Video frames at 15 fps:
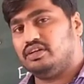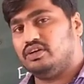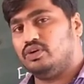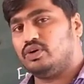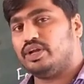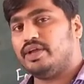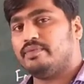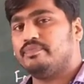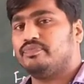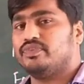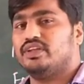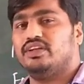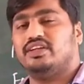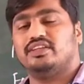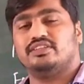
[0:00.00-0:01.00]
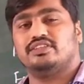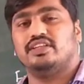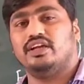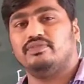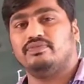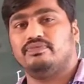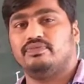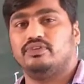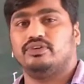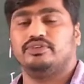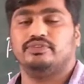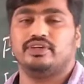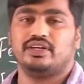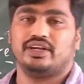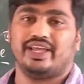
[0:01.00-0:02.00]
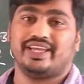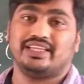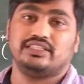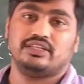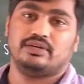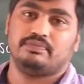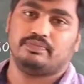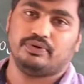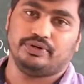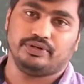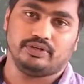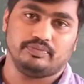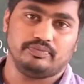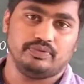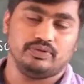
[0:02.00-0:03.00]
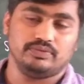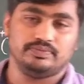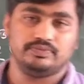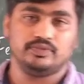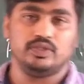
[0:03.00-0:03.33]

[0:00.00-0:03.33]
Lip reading: Okay, it is enough for your exam point of view.